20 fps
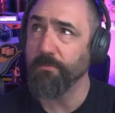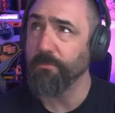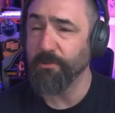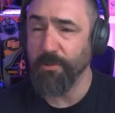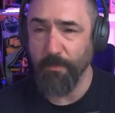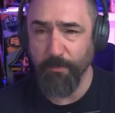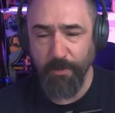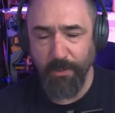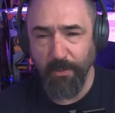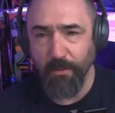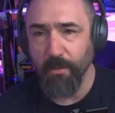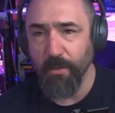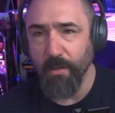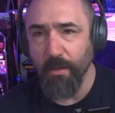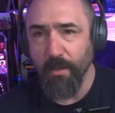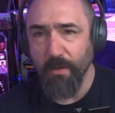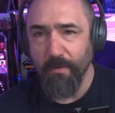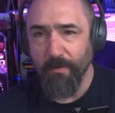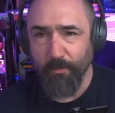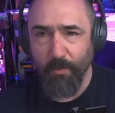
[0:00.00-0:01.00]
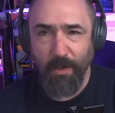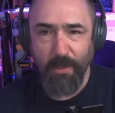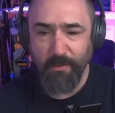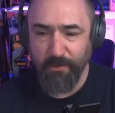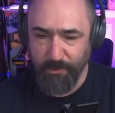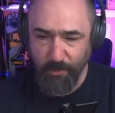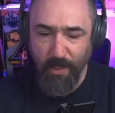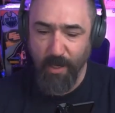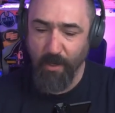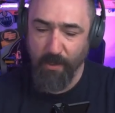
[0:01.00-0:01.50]
something. right?
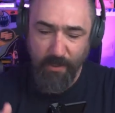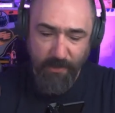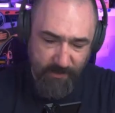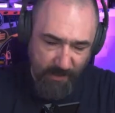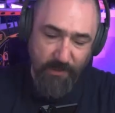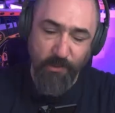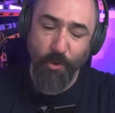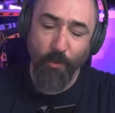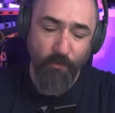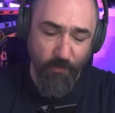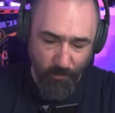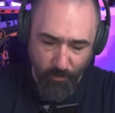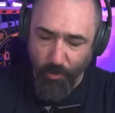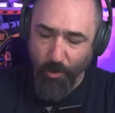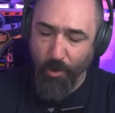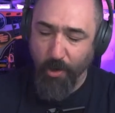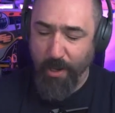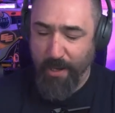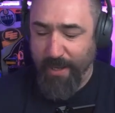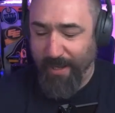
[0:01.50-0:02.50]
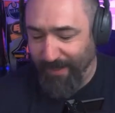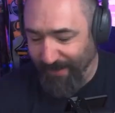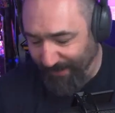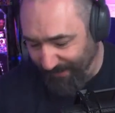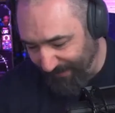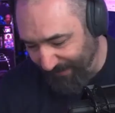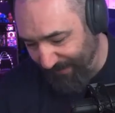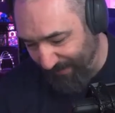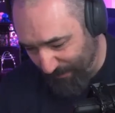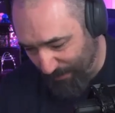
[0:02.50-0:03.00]
So that's over 30.
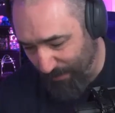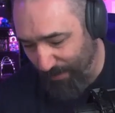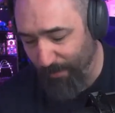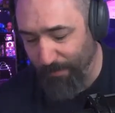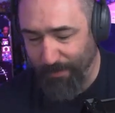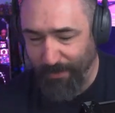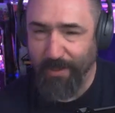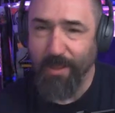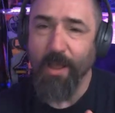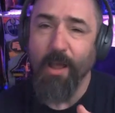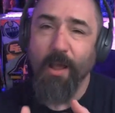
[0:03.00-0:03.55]
but I'm like,